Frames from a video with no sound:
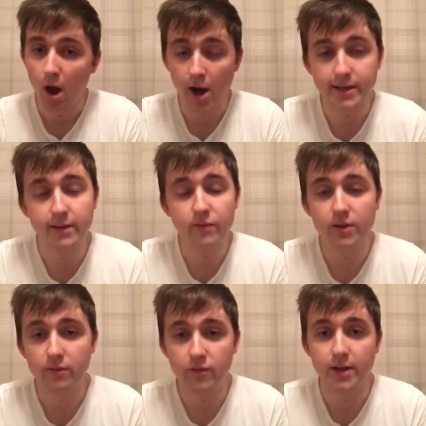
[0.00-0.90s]
I
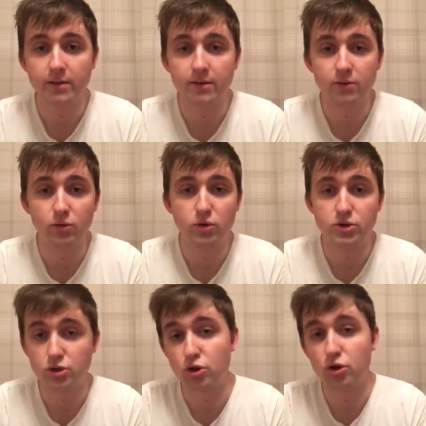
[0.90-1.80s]
definitely think this
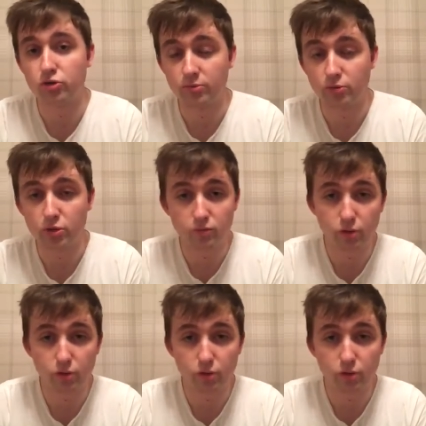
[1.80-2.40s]
horse has got some good